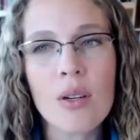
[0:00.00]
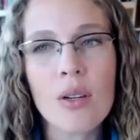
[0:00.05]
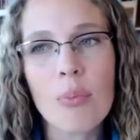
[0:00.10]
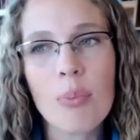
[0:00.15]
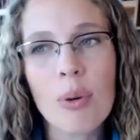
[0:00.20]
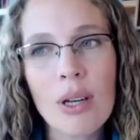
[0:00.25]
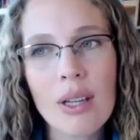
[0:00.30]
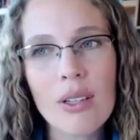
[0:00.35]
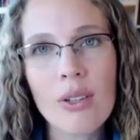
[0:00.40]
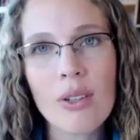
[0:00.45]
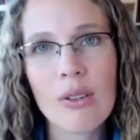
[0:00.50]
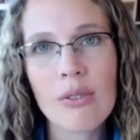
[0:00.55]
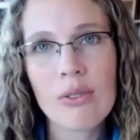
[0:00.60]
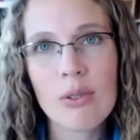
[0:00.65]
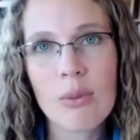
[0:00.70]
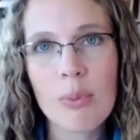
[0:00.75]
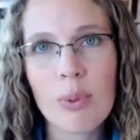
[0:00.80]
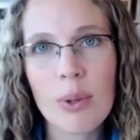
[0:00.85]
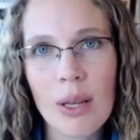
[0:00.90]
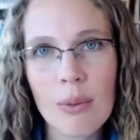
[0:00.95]
But you have to
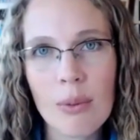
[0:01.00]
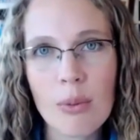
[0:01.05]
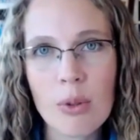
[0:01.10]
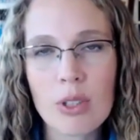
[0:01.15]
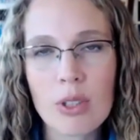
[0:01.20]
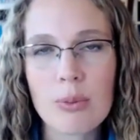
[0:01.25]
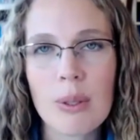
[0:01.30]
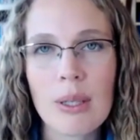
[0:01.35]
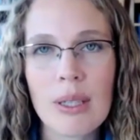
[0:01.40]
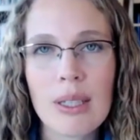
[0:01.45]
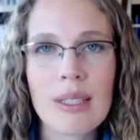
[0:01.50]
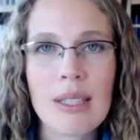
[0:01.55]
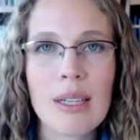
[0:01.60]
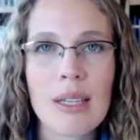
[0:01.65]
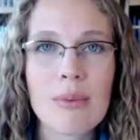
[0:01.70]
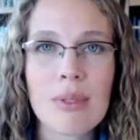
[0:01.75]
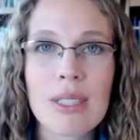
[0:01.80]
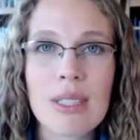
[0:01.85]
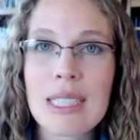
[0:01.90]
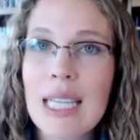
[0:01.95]
apply multiple
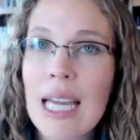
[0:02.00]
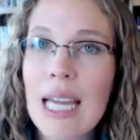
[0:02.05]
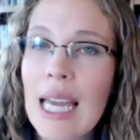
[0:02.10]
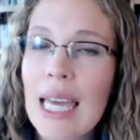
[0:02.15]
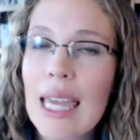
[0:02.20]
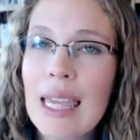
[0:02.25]
times a day.